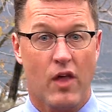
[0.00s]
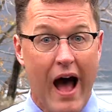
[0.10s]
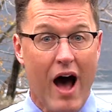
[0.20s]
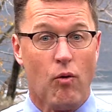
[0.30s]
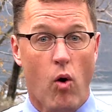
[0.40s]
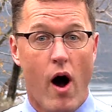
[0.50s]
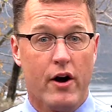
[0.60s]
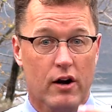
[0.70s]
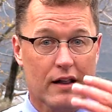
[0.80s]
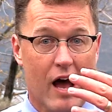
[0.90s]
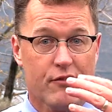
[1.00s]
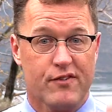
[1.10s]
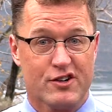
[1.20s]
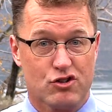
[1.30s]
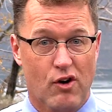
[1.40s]
The hot water allowed
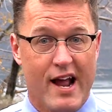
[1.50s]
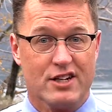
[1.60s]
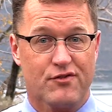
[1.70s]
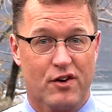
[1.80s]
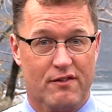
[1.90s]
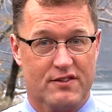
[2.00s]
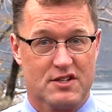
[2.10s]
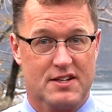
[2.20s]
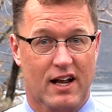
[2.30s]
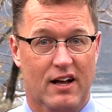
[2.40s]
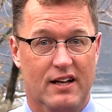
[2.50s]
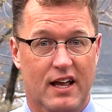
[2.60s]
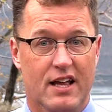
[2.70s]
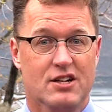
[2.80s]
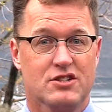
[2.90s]
for transfer of the
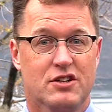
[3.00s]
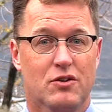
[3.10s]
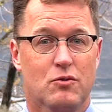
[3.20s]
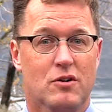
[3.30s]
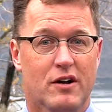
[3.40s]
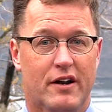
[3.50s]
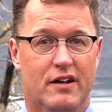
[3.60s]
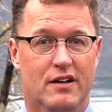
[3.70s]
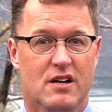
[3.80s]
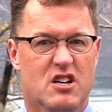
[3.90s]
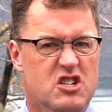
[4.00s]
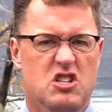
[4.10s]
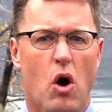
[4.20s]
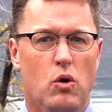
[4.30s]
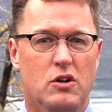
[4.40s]
silica into the wood,
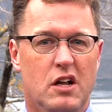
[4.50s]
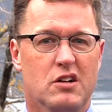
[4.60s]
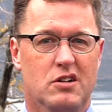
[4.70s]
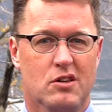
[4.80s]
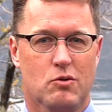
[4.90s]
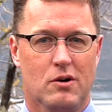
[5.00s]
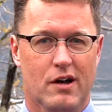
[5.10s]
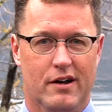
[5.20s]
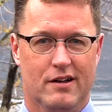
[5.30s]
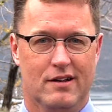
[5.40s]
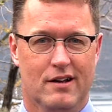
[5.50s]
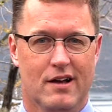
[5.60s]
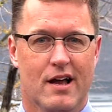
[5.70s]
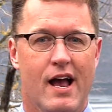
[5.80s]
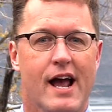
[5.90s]
soaked into the wood,
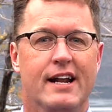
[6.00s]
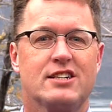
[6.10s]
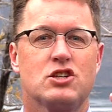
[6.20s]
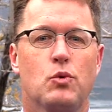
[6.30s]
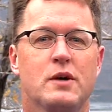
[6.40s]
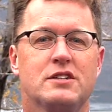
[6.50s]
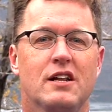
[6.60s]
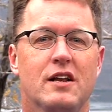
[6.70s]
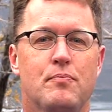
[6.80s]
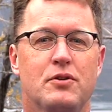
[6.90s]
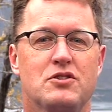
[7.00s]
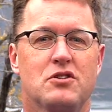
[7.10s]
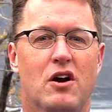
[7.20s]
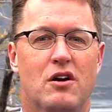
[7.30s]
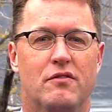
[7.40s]
and exquisitely
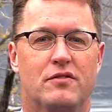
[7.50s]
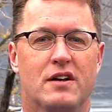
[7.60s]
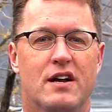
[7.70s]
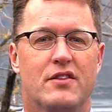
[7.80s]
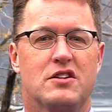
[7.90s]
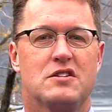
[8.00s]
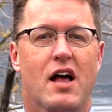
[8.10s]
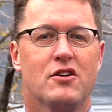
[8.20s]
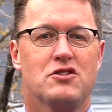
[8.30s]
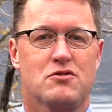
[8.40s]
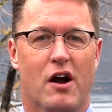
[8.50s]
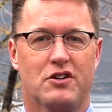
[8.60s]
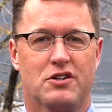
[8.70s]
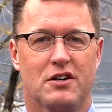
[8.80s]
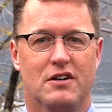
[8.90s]
preserved the cell
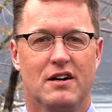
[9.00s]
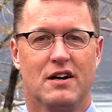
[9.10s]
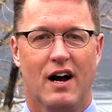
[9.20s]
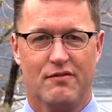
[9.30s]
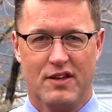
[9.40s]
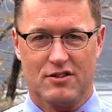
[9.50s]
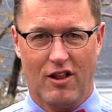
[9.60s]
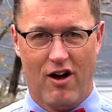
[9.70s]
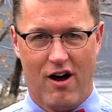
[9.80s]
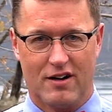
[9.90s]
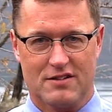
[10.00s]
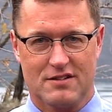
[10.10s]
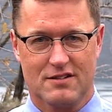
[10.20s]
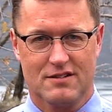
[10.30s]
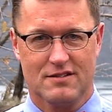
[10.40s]
structure of these
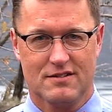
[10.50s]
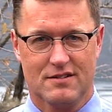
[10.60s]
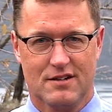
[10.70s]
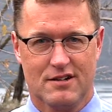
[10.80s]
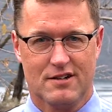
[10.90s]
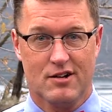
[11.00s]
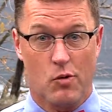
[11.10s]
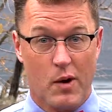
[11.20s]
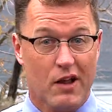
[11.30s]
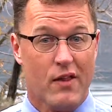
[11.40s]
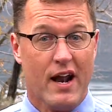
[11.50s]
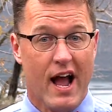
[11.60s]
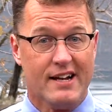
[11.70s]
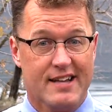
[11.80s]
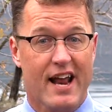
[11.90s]
logs. We can then
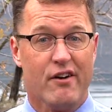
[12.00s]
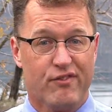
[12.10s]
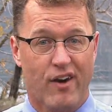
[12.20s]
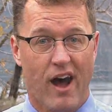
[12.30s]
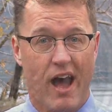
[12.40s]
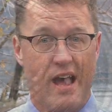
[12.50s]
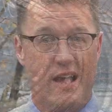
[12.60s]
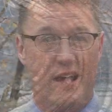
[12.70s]
identify